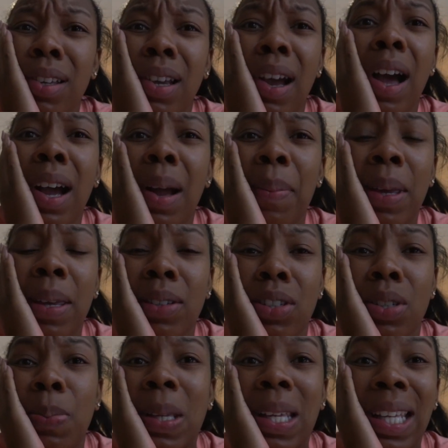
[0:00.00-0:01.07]
come here and
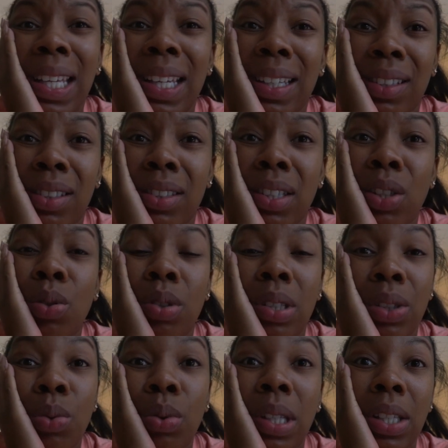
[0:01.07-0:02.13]
just be eating, because that's also
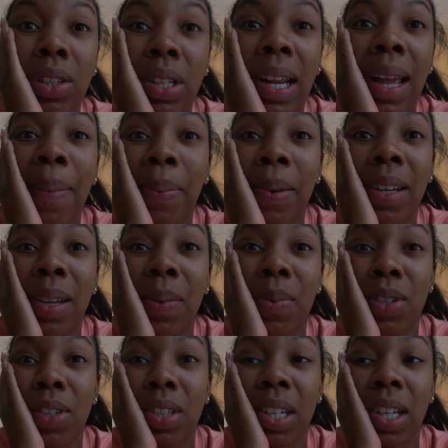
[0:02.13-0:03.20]
all that's going to happen, and
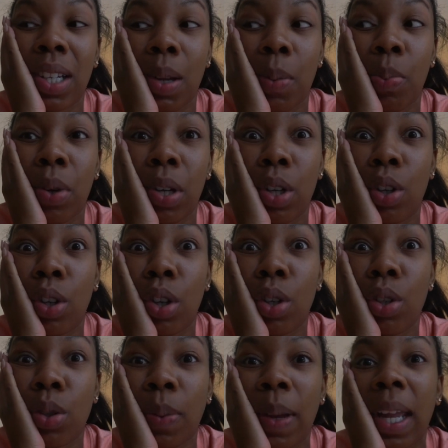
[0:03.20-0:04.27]
we're just going to end up putting on
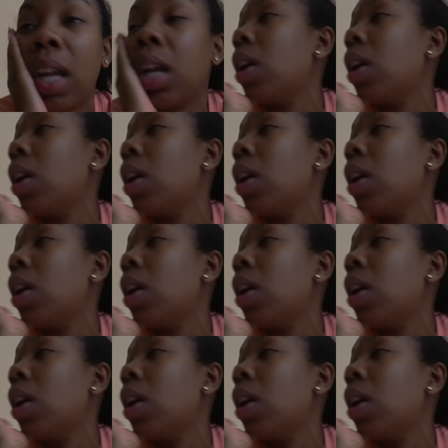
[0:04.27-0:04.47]
loads away.